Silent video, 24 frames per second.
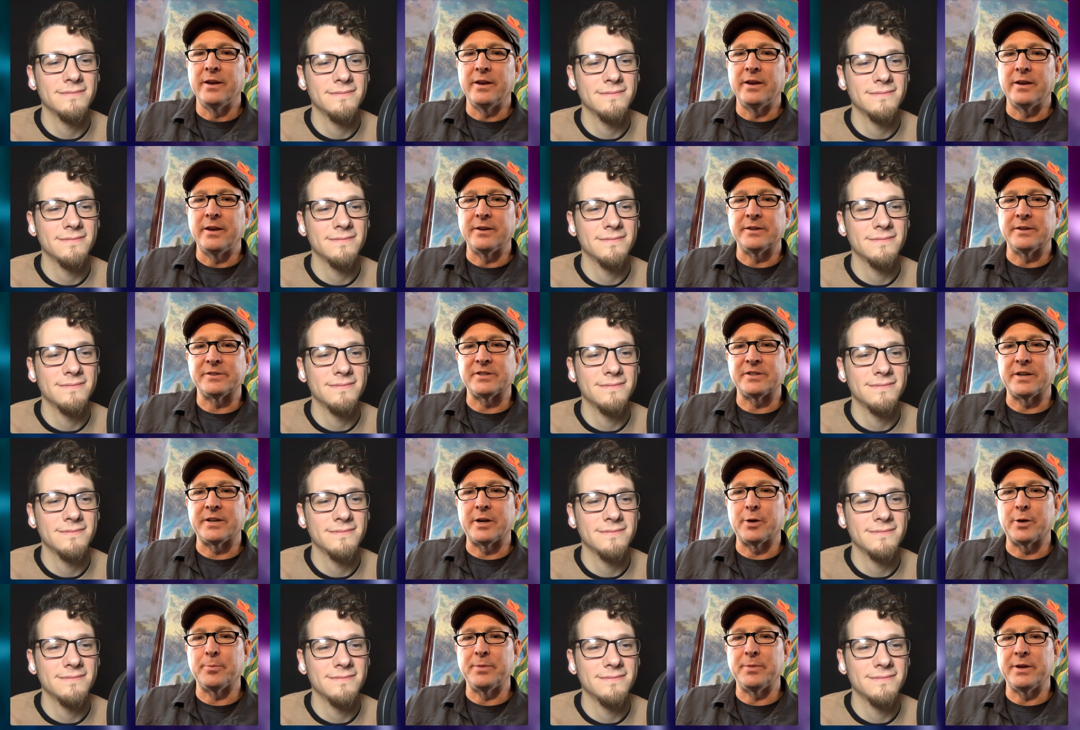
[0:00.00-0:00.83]
Speaker 1: and
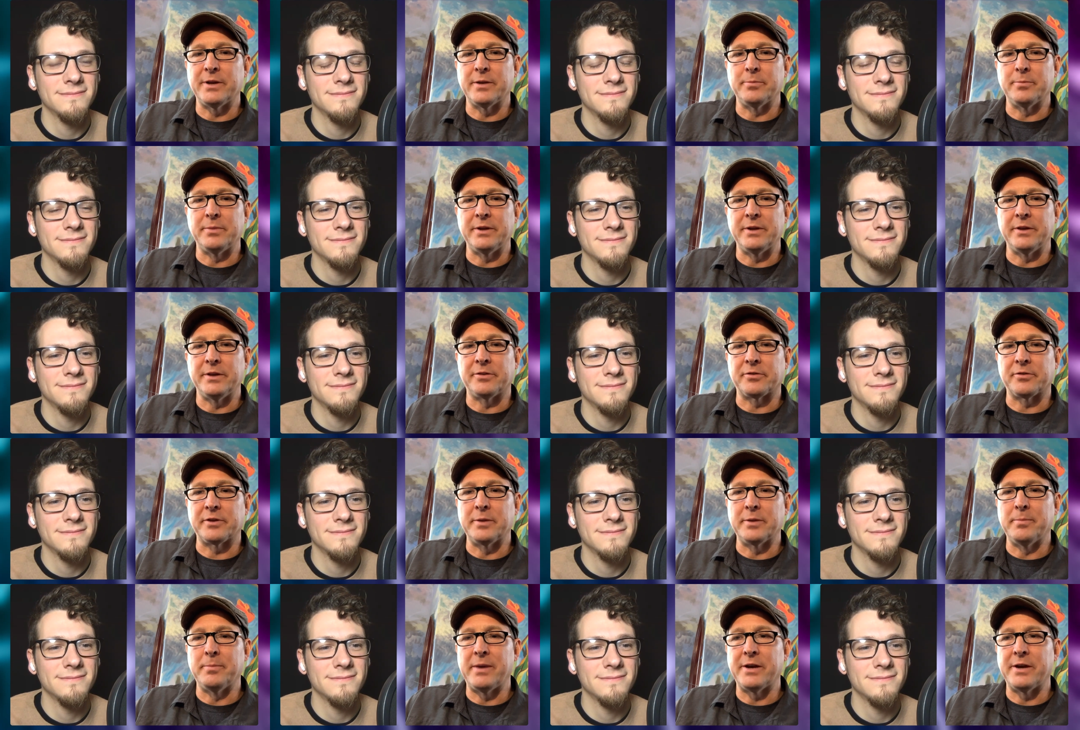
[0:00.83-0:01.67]
it's an Airbnb
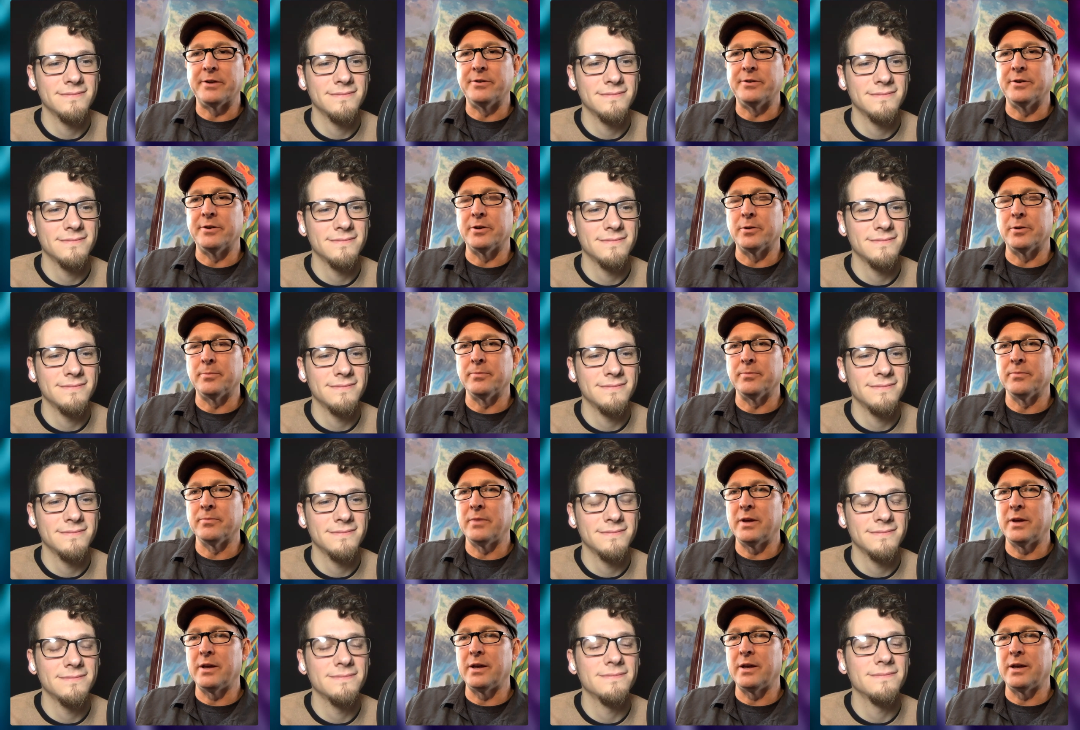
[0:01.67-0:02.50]
three
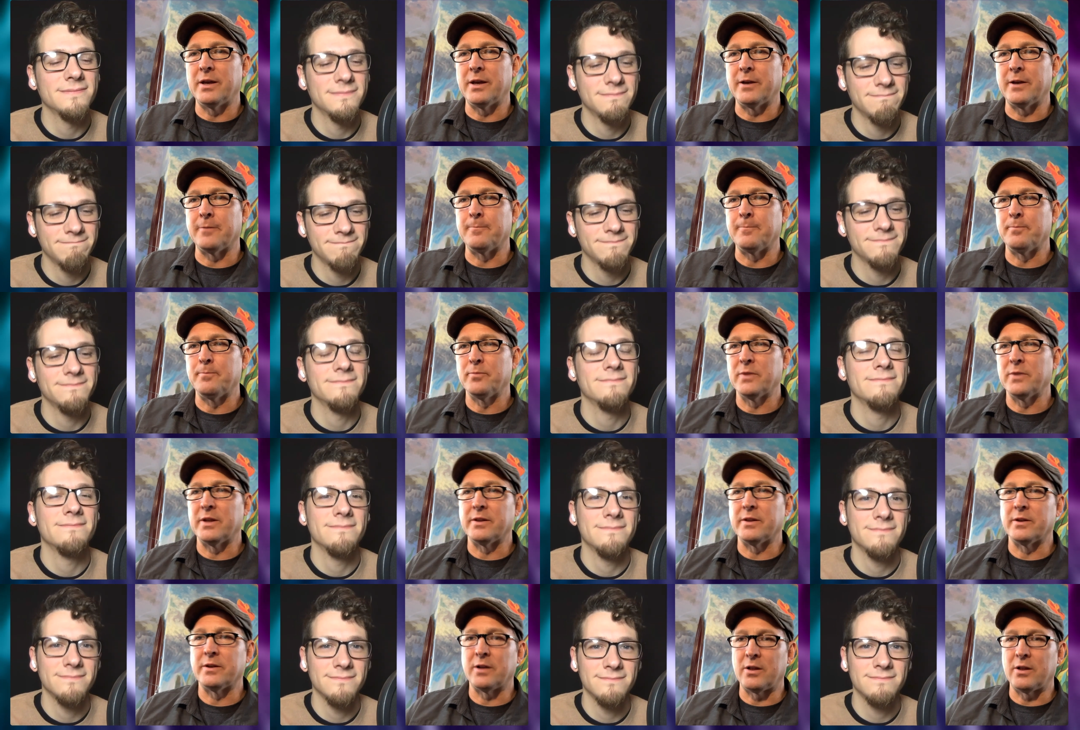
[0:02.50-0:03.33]
bedroom,
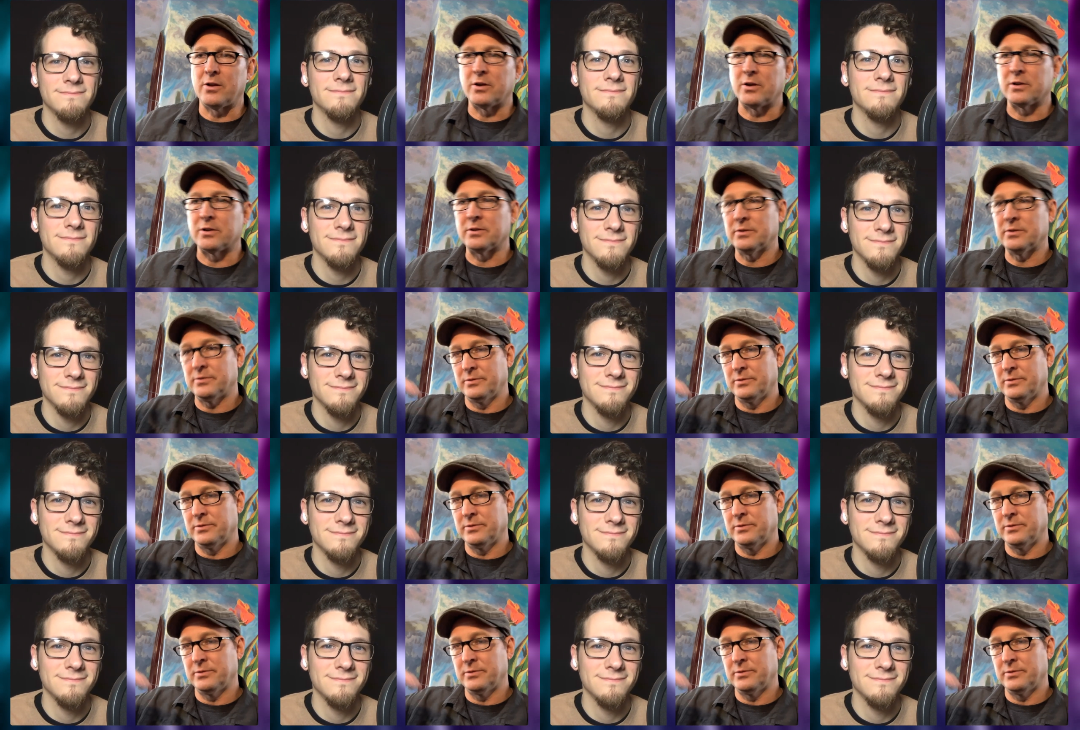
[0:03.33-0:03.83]
and along